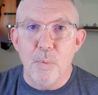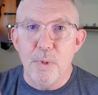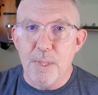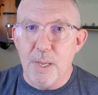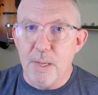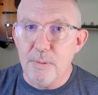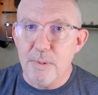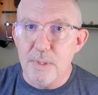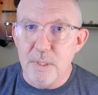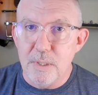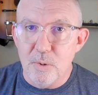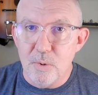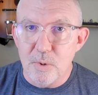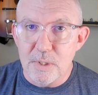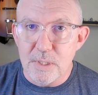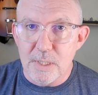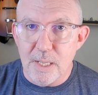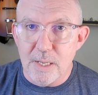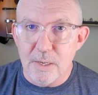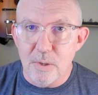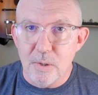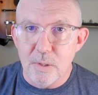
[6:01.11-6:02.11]
without the
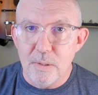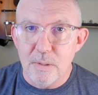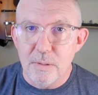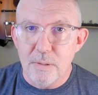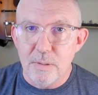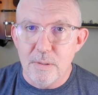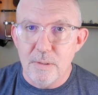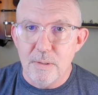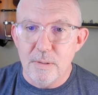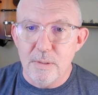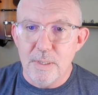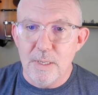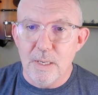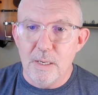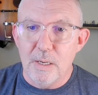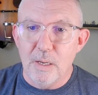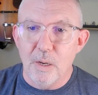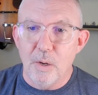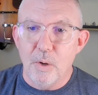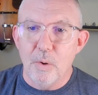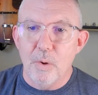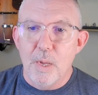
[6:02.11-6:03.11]
newsletter,
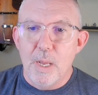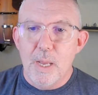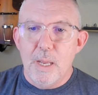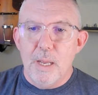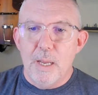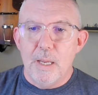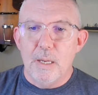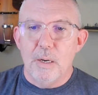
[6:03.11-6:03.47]
it